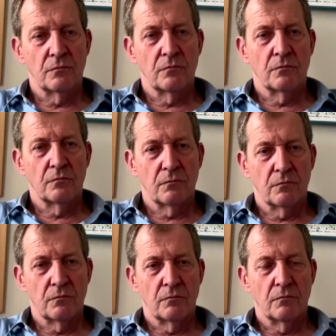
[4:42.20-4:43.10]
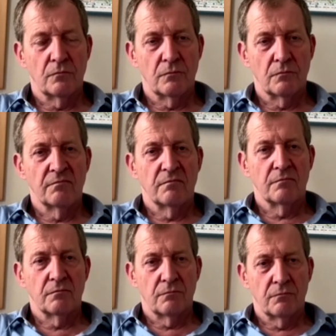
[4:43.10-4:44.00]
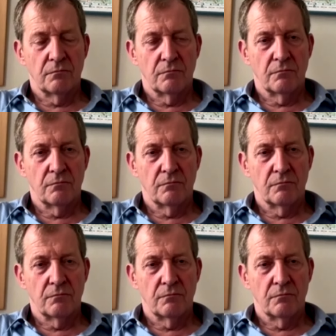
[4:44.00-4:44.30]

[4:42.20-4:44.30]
(silent)